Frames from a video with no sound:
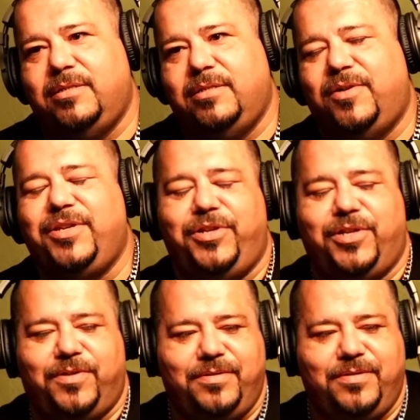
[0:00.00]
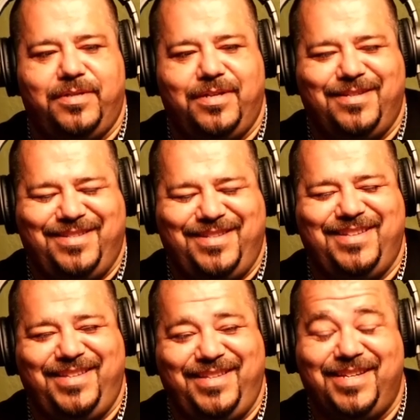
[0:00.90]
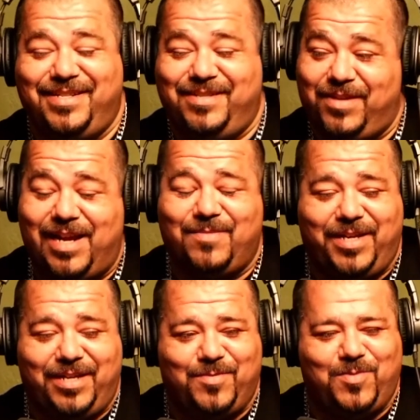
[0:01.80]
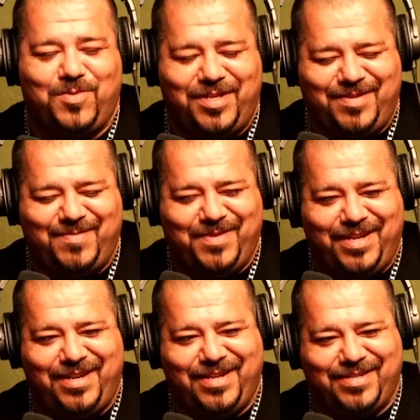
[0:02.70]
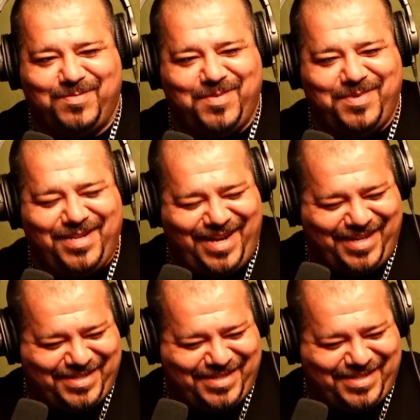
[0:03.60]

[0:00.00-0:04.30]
Well, you know. Yeah, well, I can make them open up. Yeah, I got some connections.